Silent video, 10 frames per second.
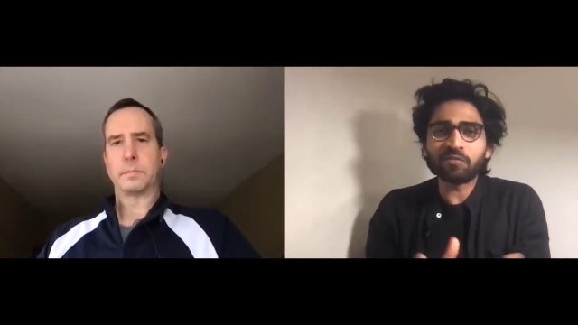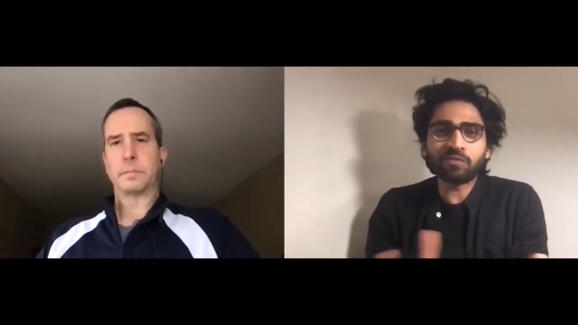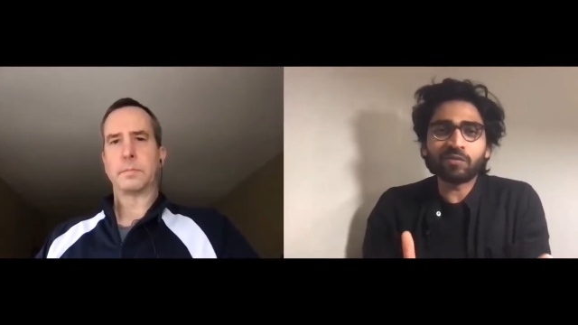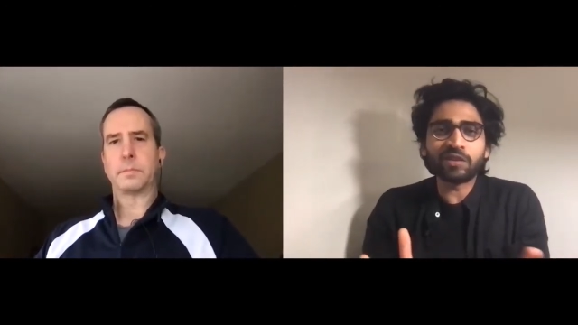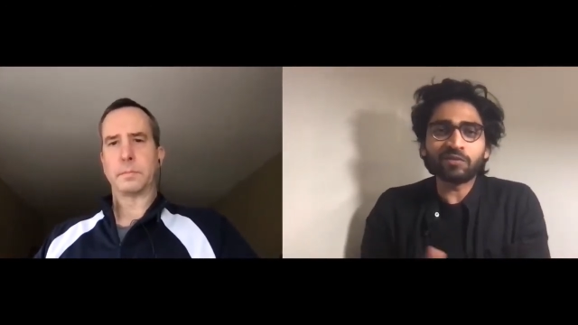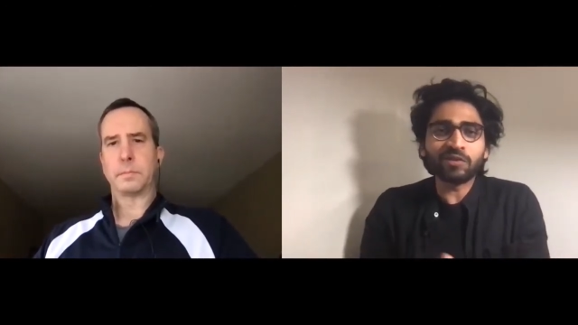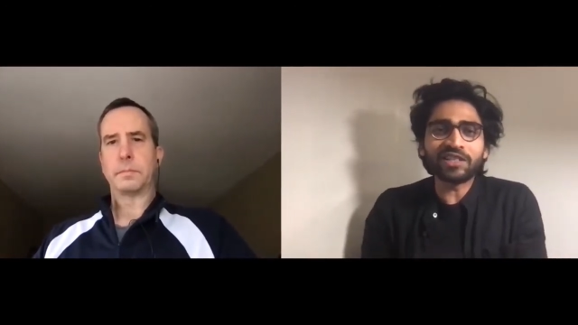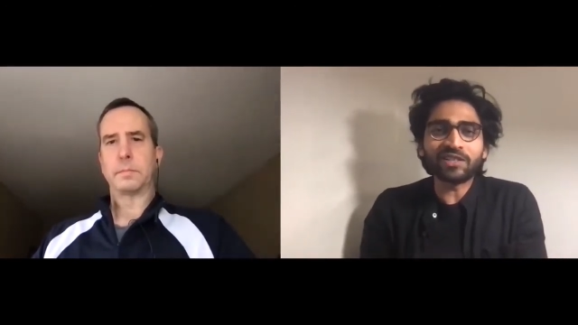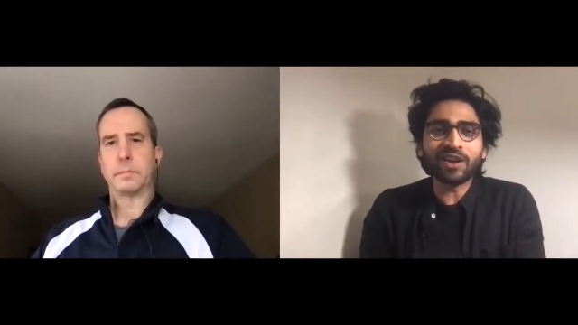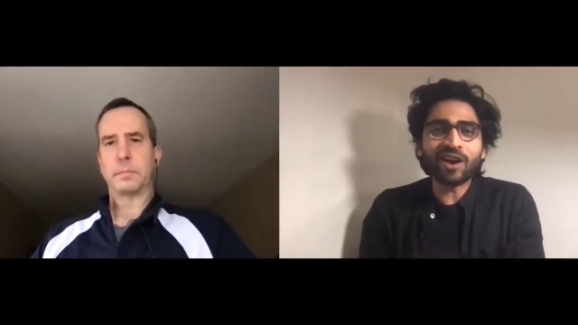Speaker 1: which which is
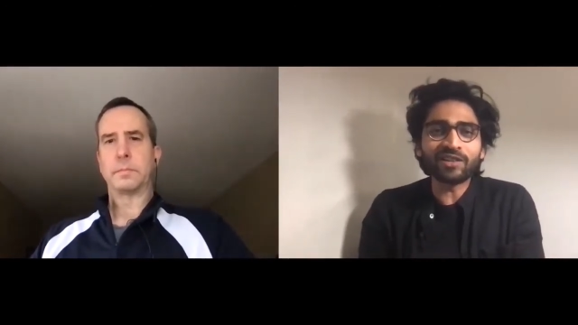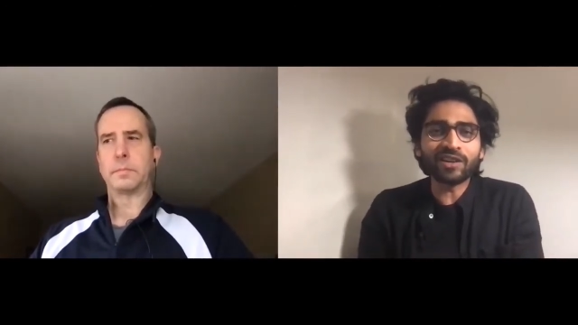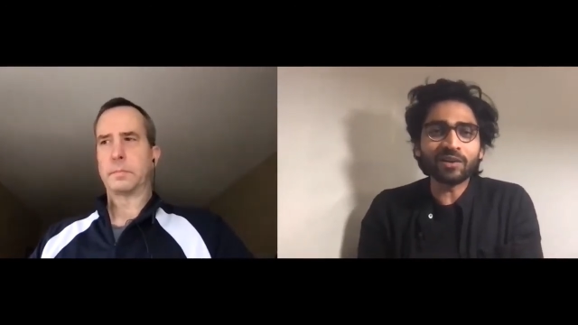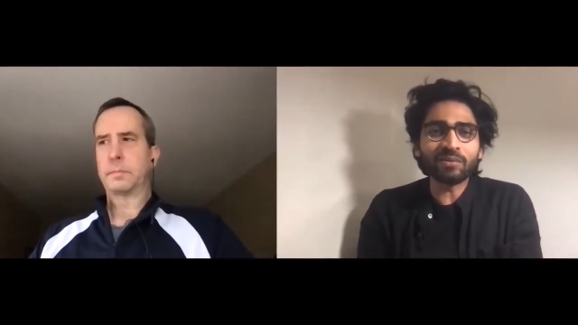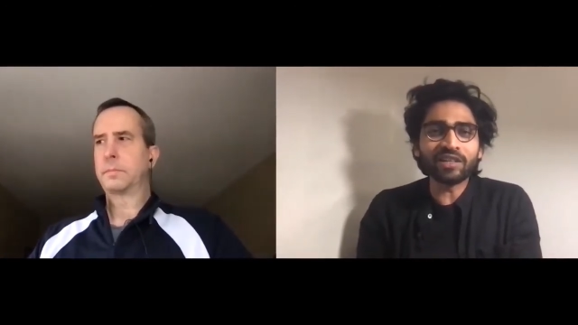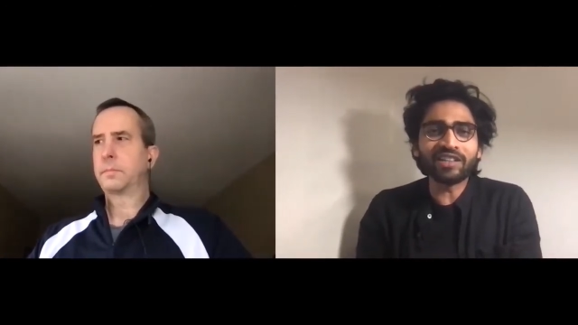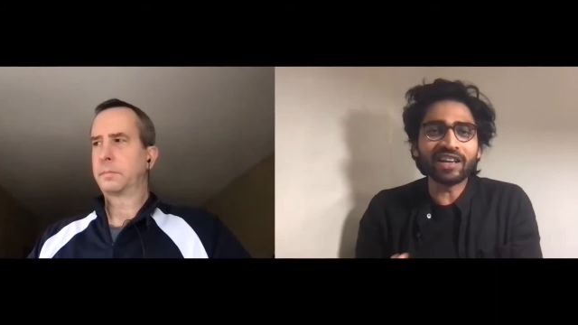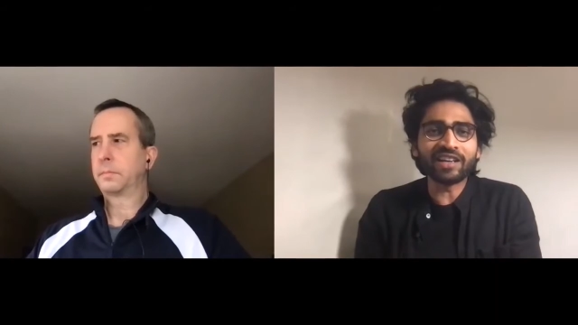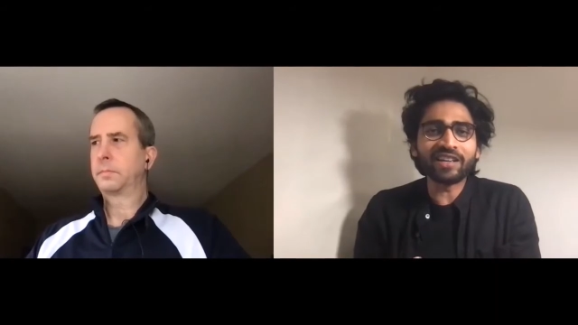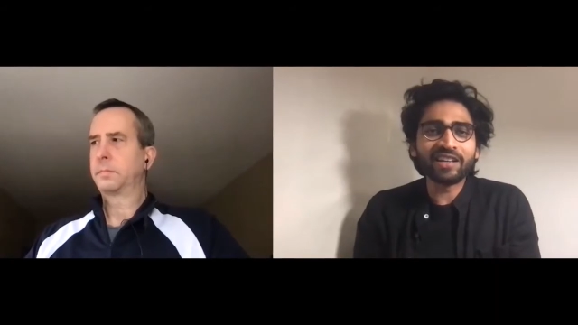not going to be
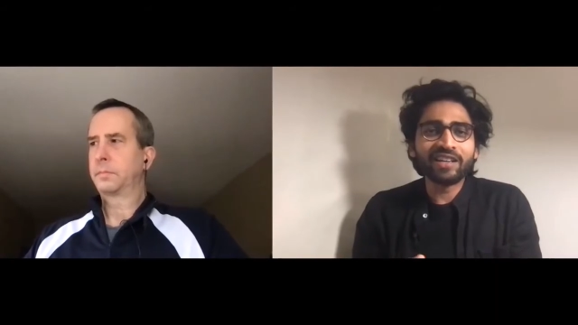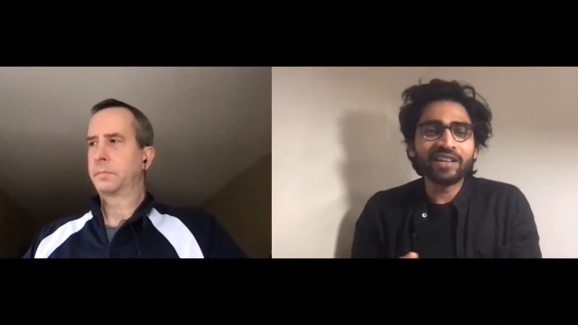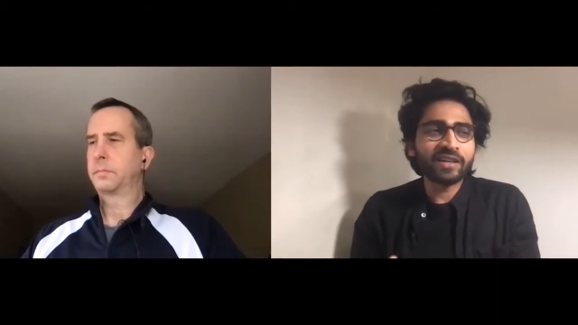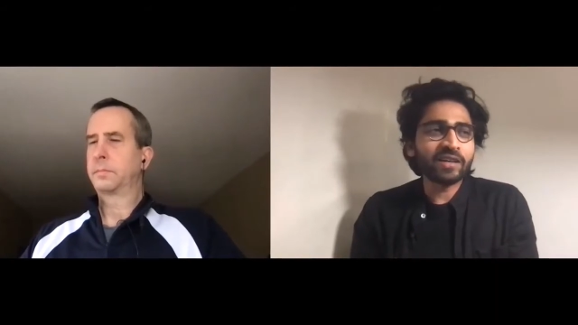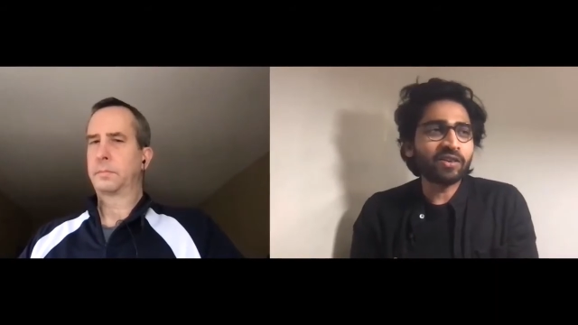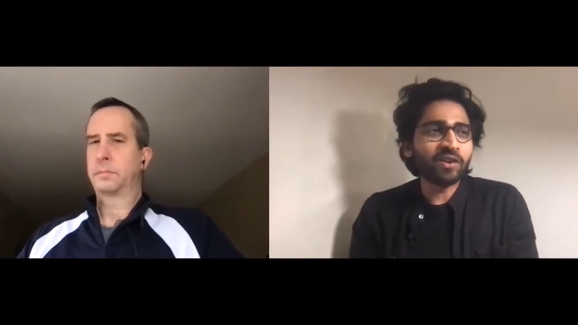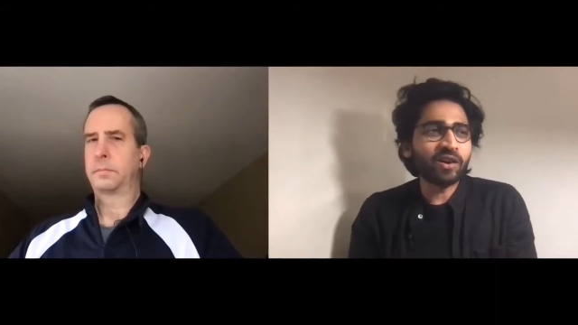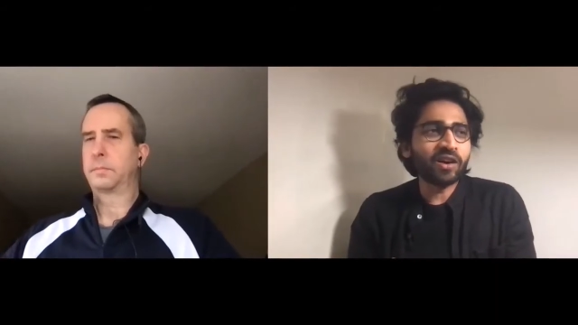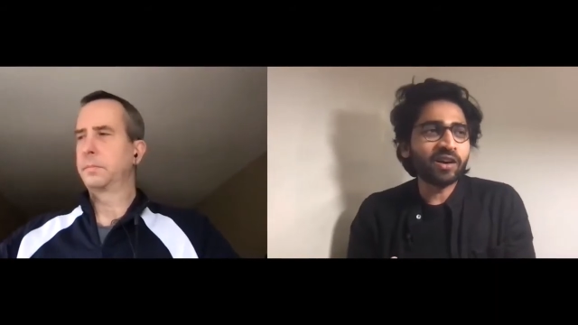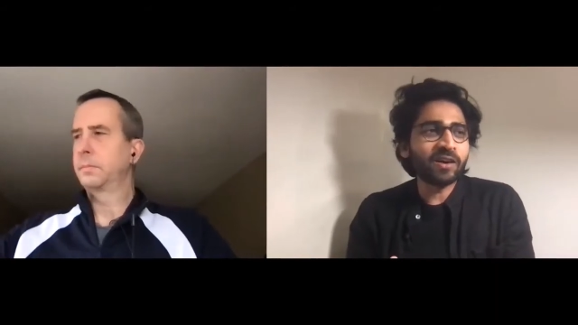like uh,
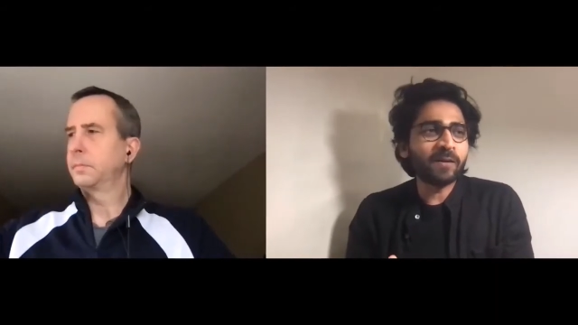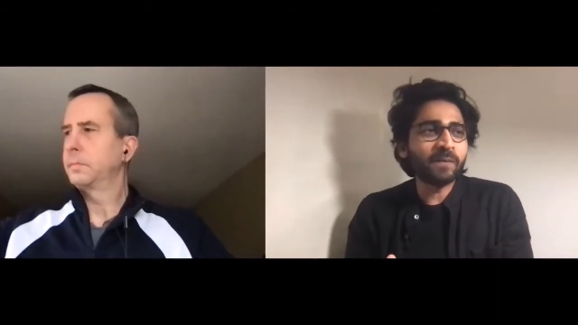uh,